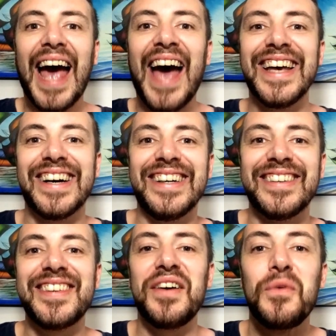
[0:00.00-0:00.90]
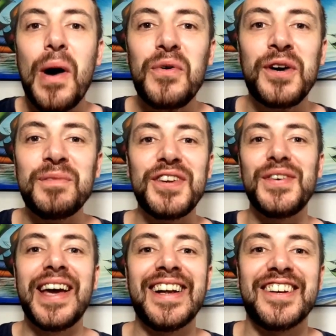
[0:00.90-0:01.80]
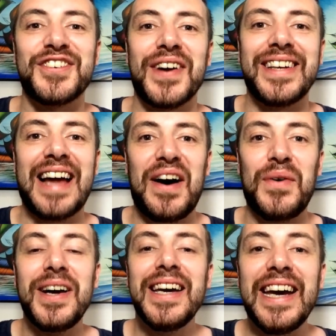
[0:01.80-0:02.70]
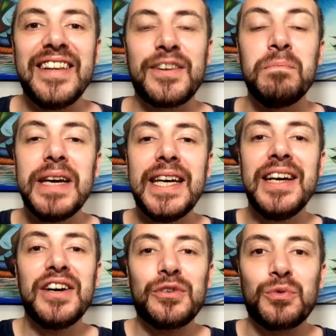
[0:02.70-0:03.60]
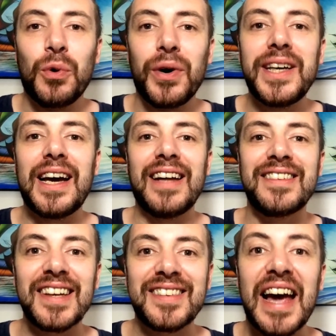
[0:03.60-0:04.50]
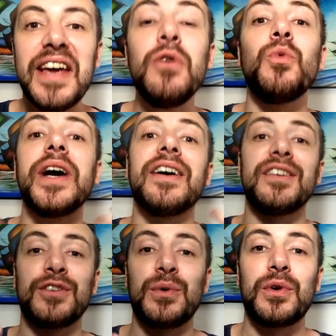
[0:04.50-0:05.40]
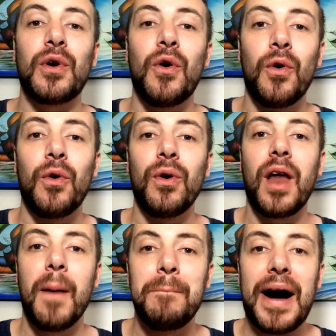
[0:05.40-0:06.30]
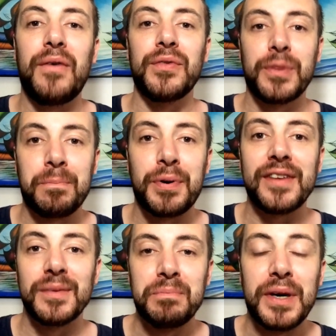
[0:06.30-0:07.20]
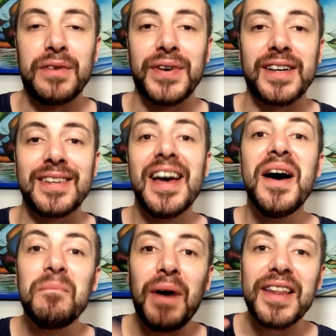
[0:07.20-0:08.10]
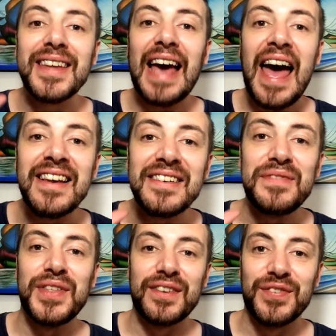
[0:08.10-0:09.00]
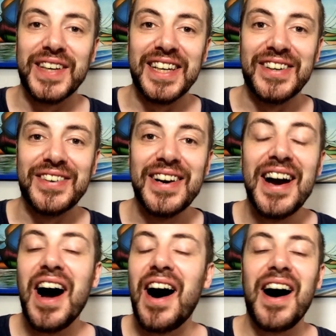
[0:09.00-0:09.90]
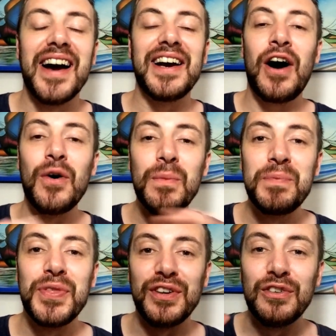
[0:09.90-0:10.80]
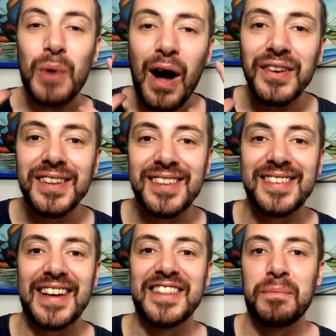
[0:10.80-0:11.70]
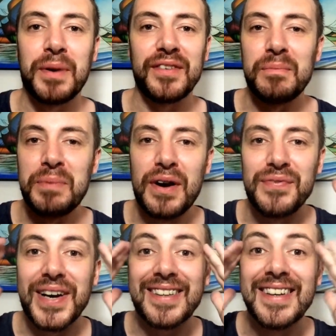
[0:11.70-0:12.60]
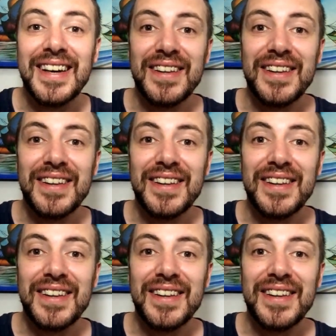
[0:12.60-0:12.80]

Hey guys, welcome to English Right Now. It's me, Roy, and today we're going to talk all about the present perfect. By the end of this video, I hope that you understand the present perfect,